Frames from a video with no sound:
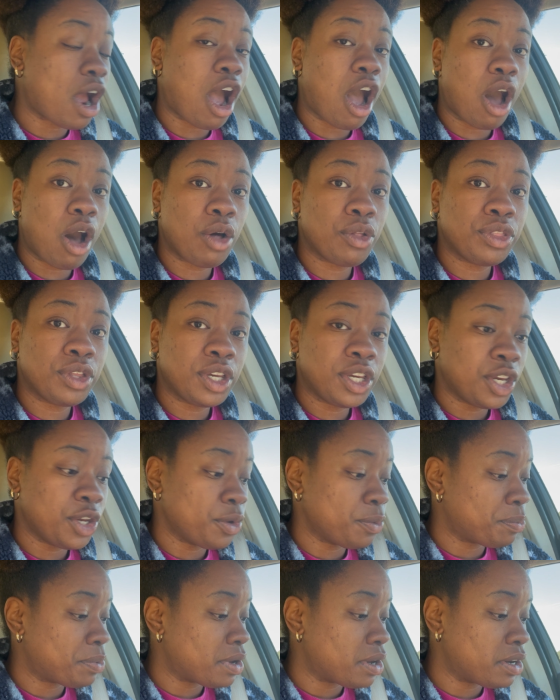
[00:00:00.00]
all the
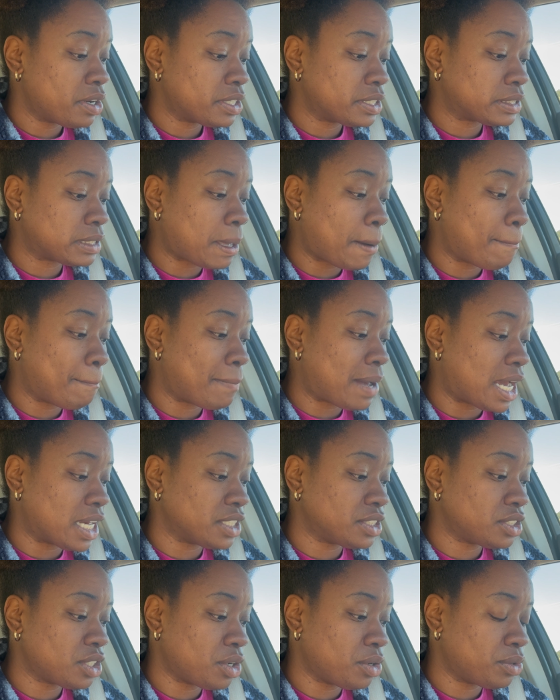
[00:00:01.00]
coupons,
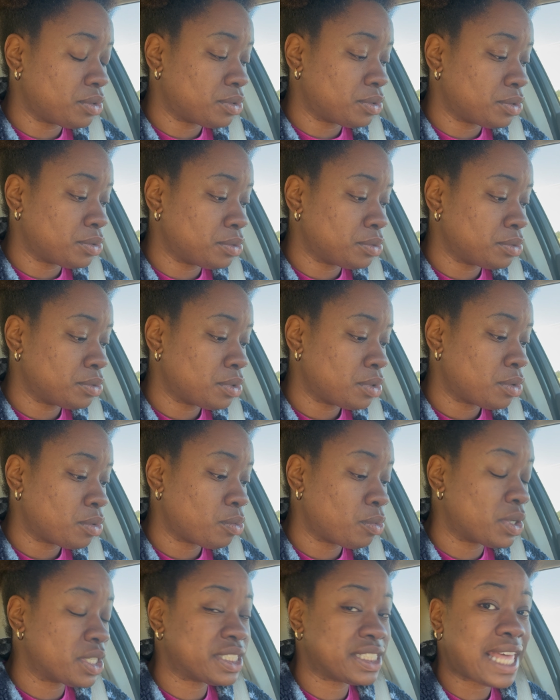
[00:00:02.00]
my total
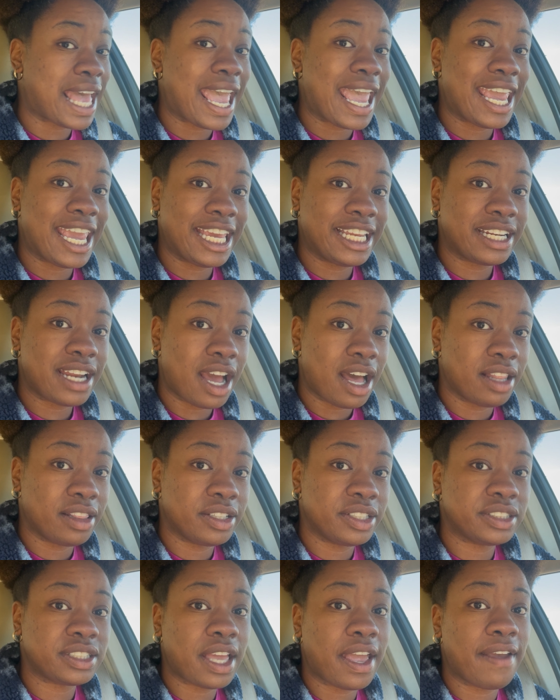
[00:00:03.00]
was
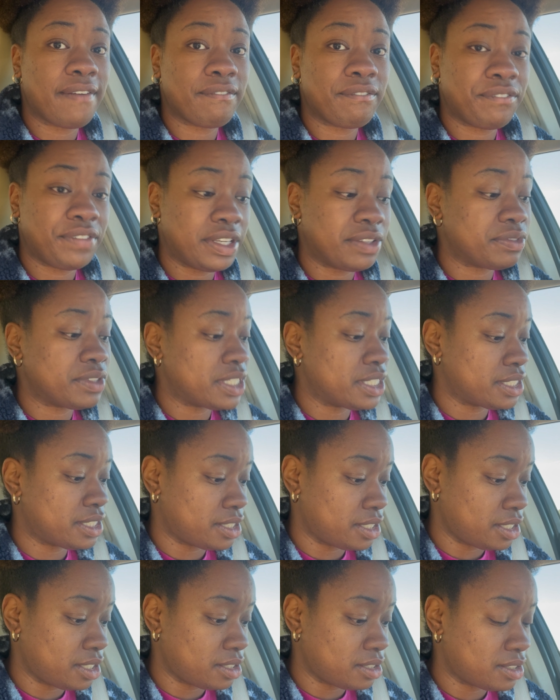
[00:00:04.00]

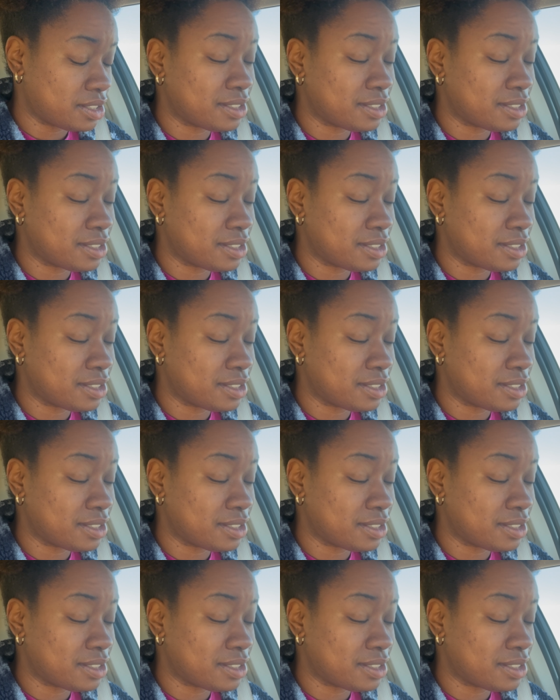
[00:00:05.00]
$8.50.